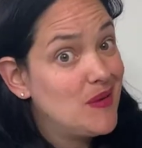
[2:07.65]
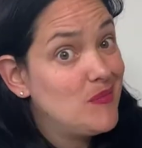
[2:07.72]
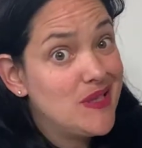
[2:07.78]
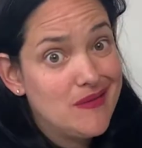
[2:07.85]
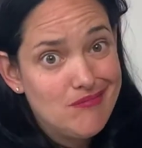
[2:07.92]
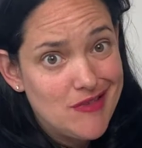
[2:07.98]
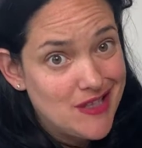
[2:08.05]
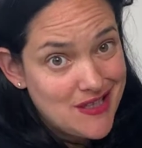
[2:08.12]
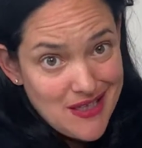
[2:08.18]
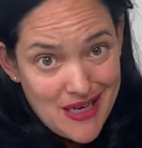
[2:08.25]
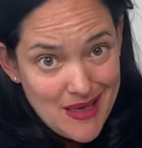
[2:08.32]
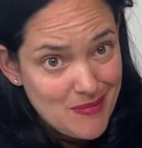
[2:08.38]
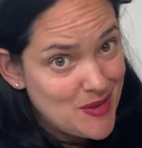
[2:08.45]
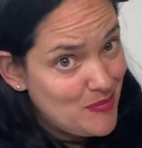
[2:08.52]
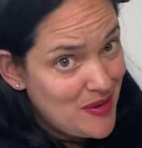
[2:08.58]
and the
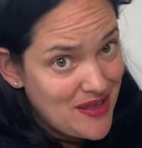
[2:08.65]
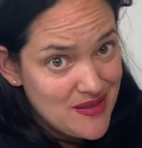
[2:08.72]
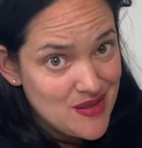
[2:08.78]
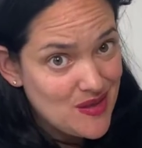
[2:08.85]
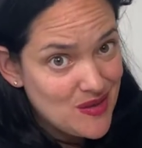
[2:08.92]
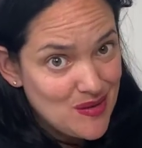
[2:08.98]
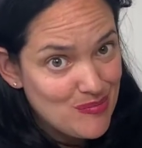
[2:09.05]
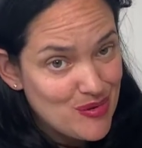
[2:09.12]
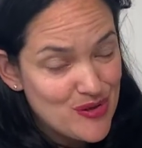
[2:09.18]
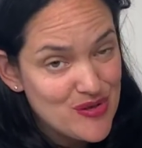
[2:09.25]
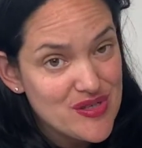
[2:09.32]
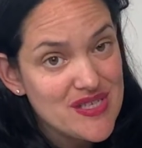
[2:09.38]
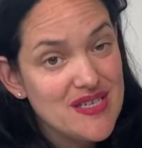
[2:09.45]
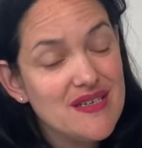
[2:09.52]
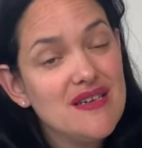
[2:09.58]
time depends on the
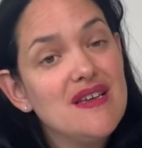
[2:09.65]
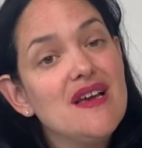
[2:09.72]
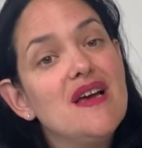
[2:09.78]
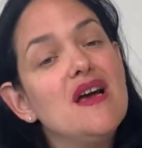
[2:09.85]
person,